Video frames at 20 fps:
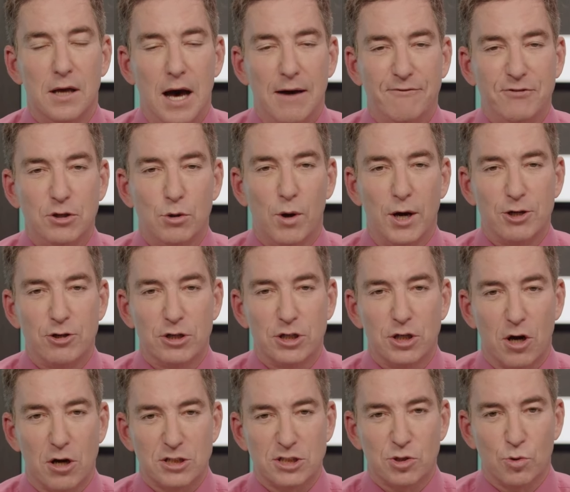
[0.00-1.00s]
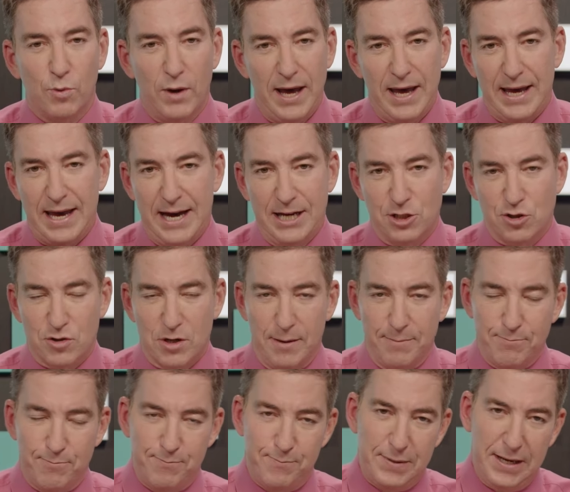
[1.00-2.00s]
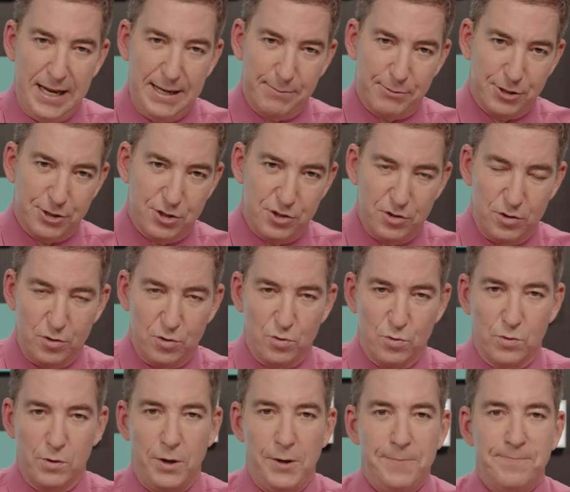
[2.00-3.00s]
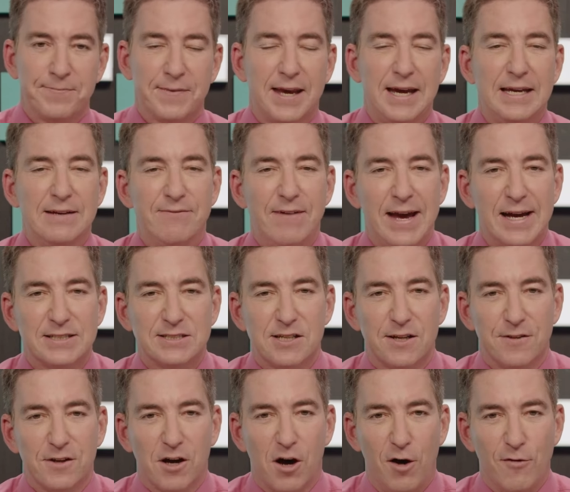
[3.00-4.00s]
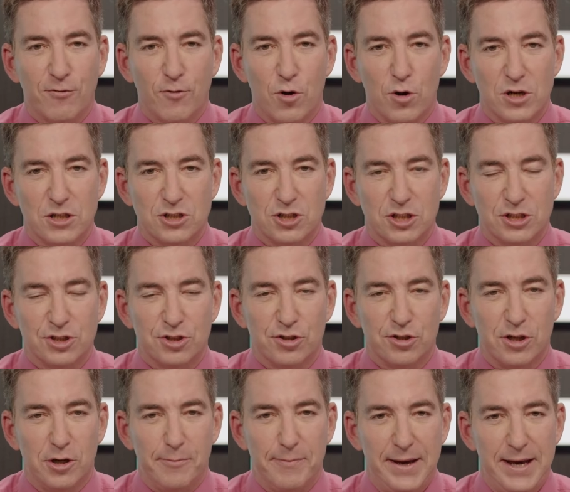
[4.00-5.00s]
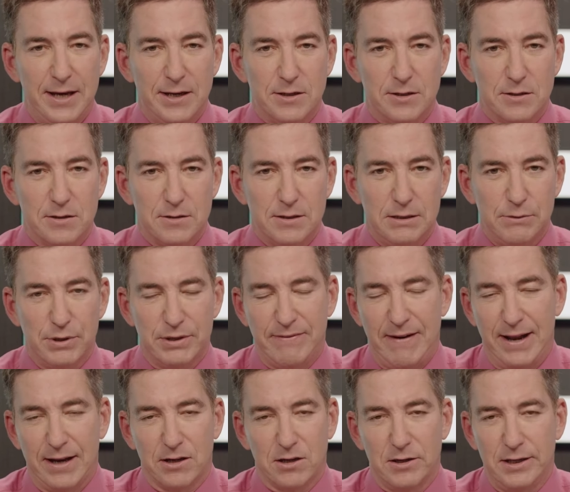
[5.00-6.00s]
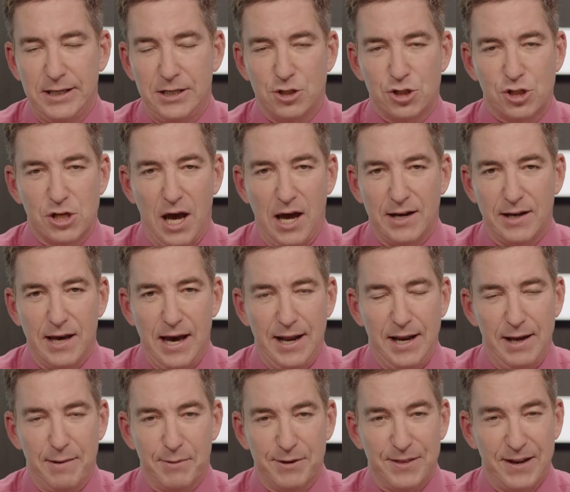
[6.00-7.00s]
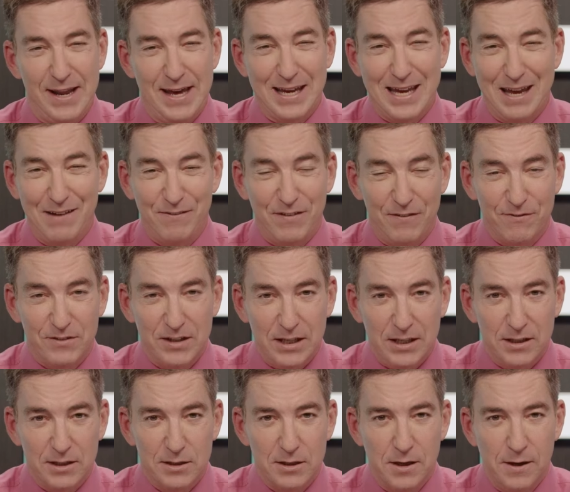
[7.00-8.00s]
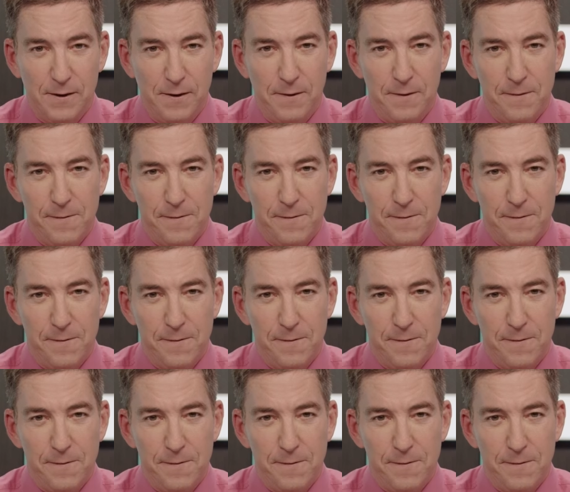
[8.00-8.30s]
a few hundred yards away. Had Trump been able to advance on the golf course just a little bit, he would have had a clean shot at him with an A K fifteen.